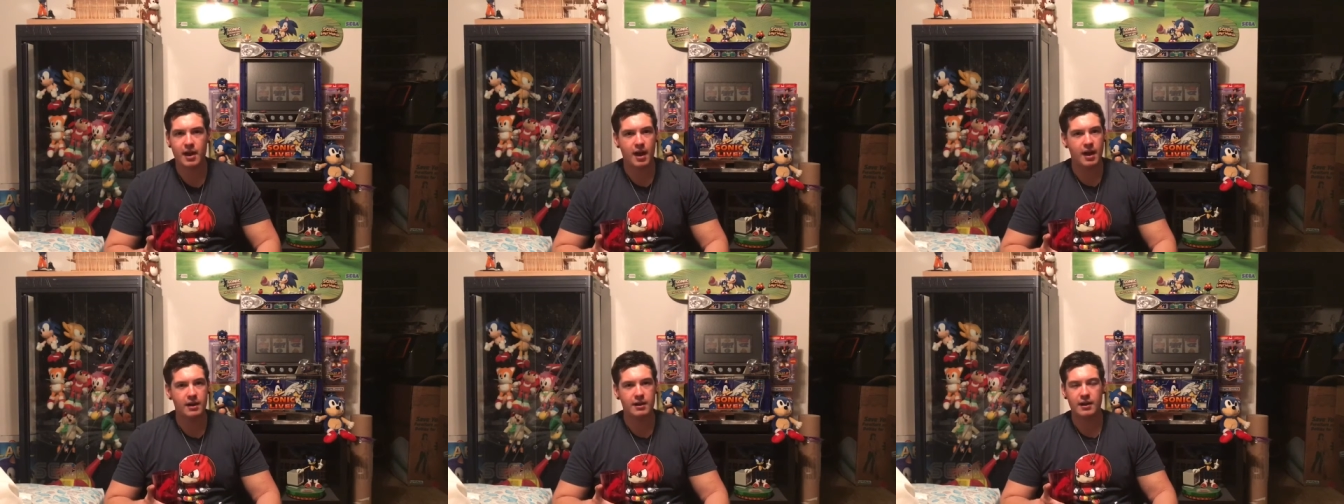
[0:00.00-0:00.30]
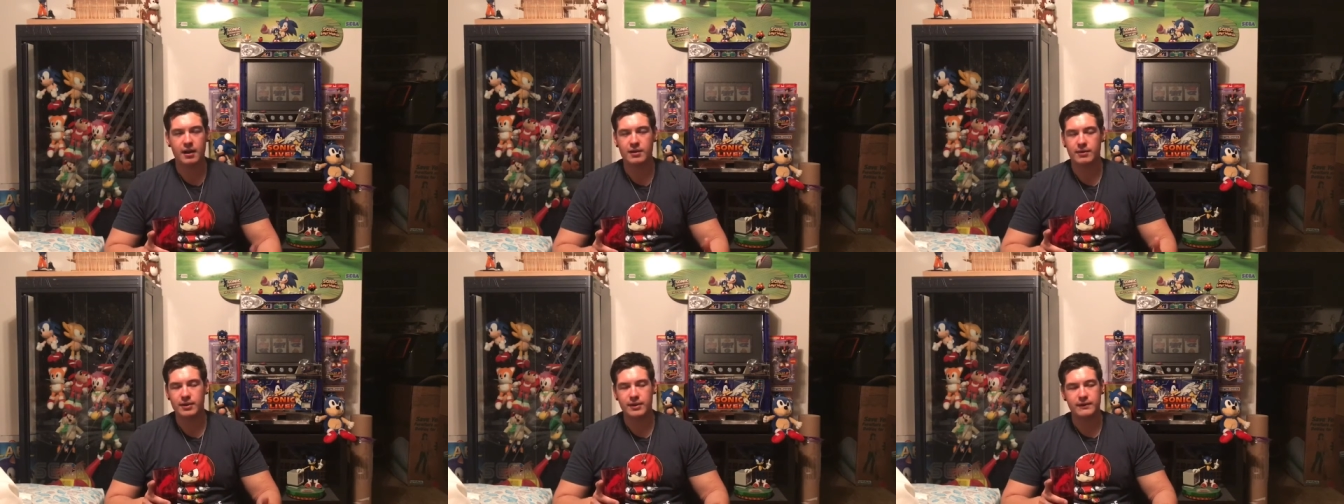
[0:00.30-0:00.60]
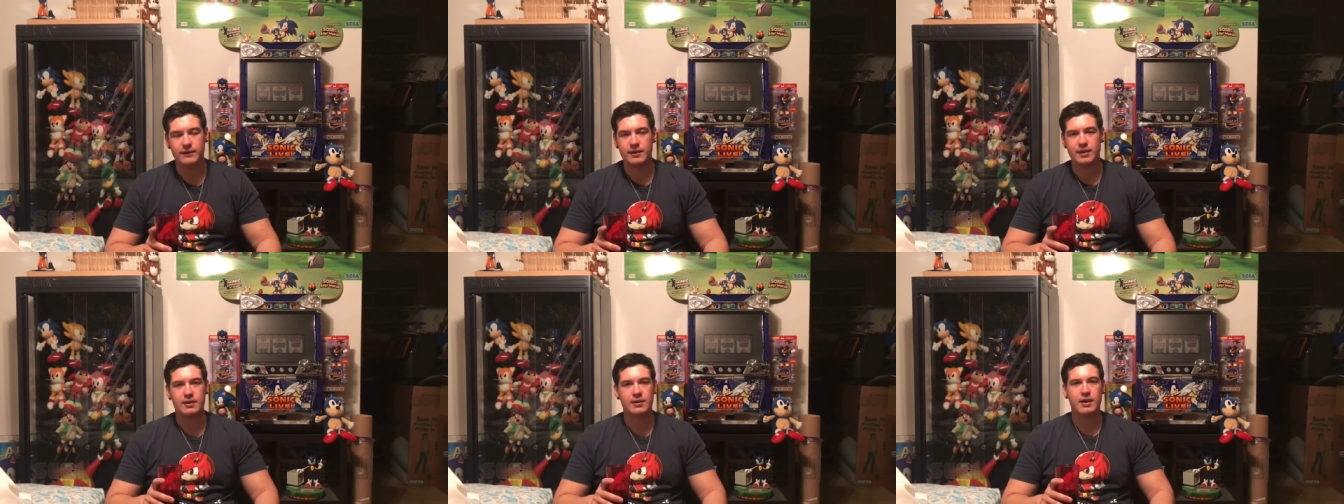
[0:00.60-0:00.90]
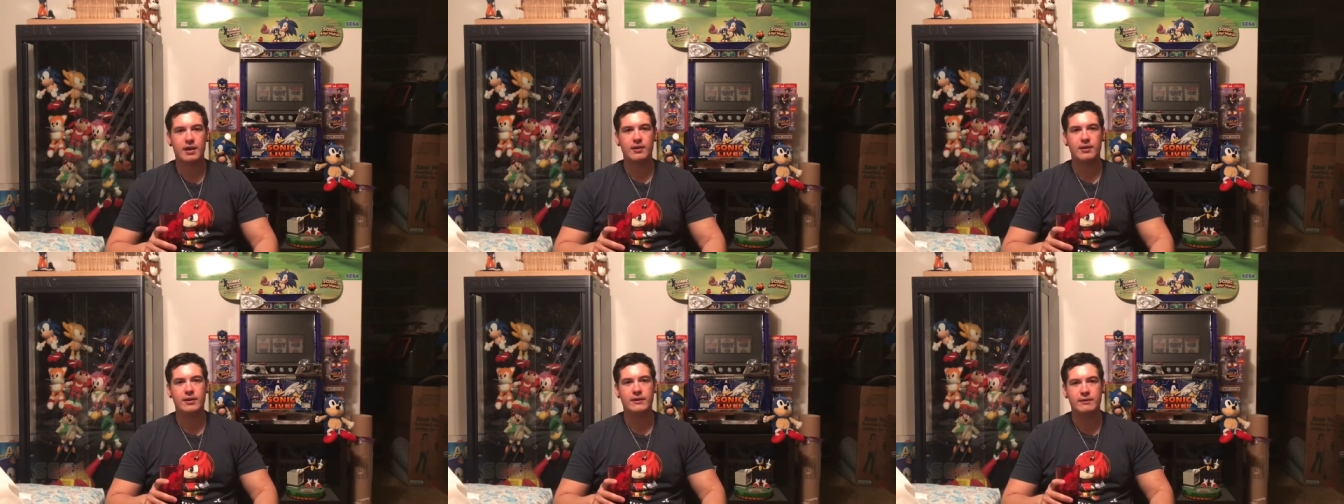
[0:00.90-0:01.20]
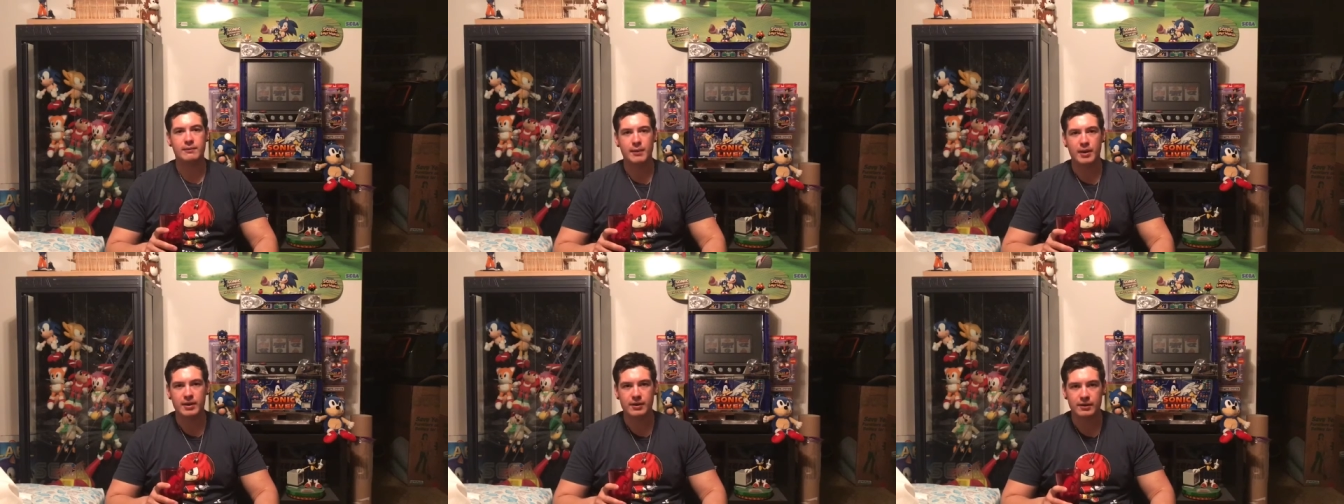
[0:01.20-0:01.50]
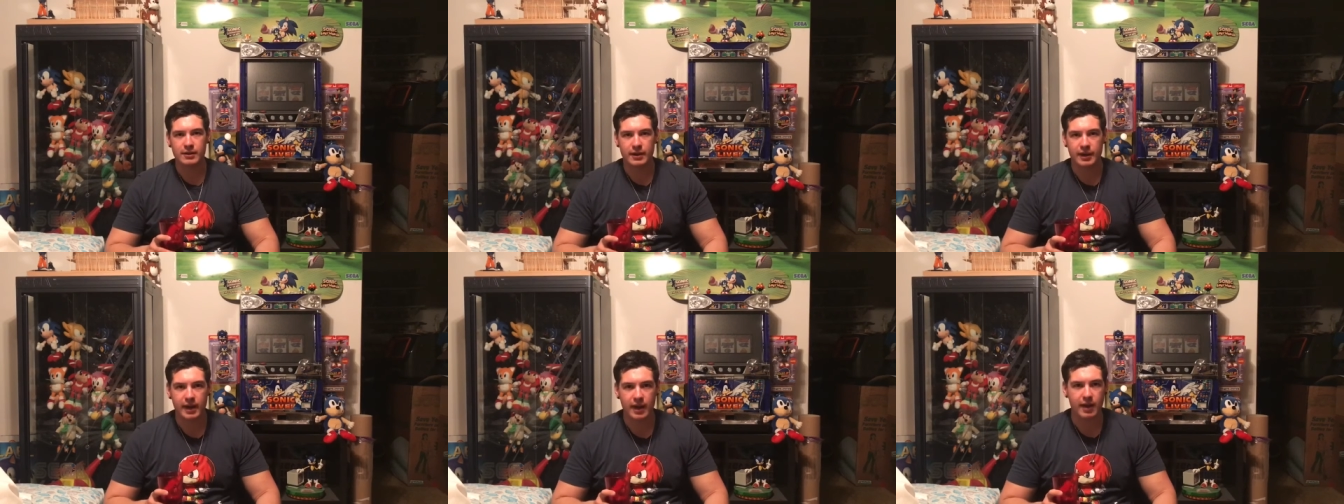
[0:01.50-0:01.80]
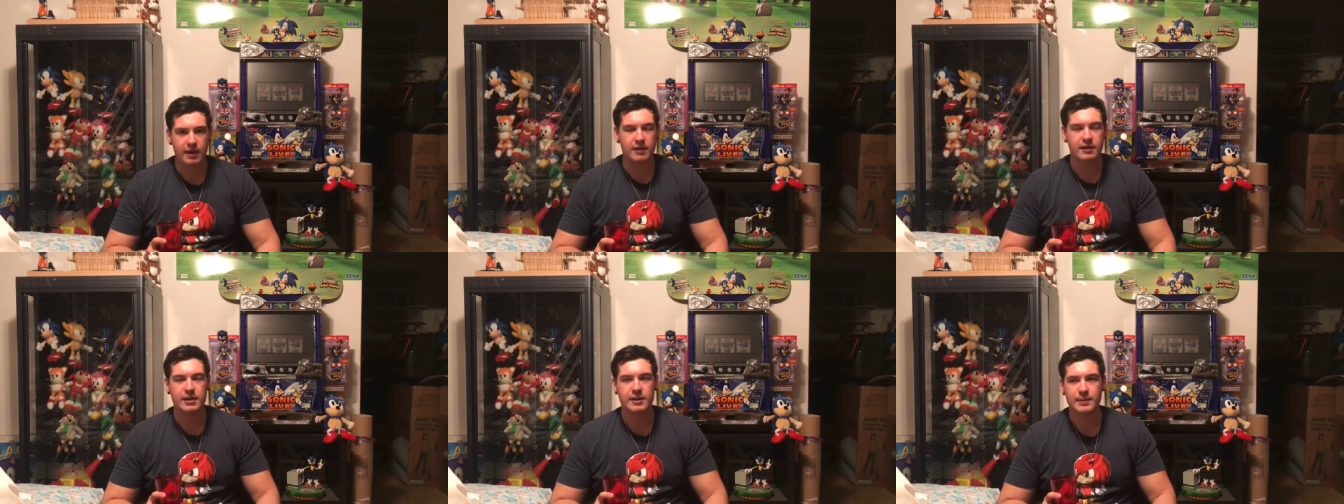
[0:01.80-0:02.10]
I don't even know. I don't even dare to look
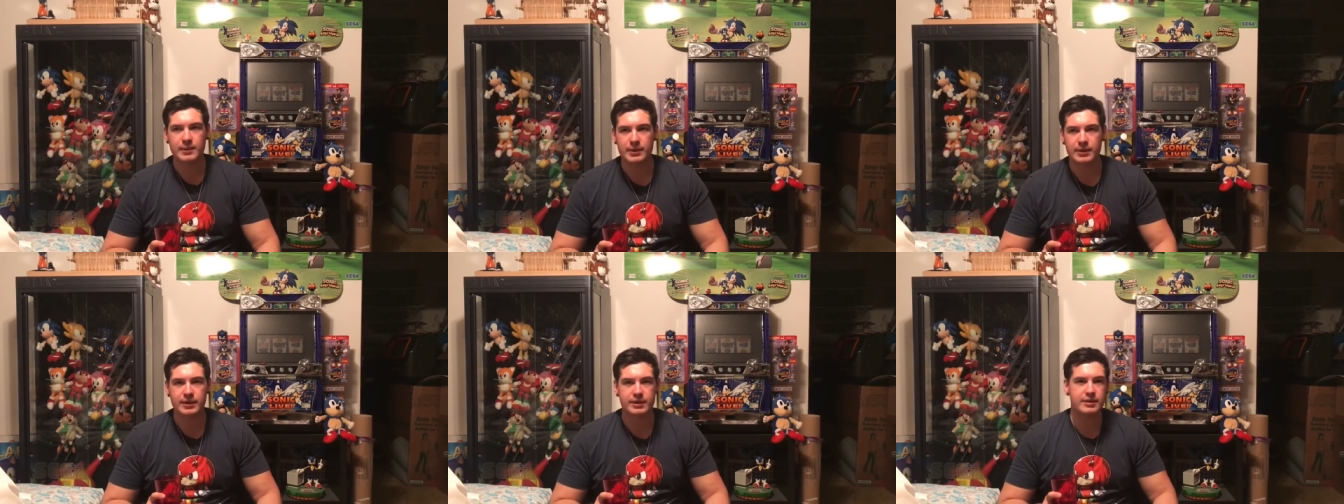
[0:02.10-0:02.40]
at it anymore.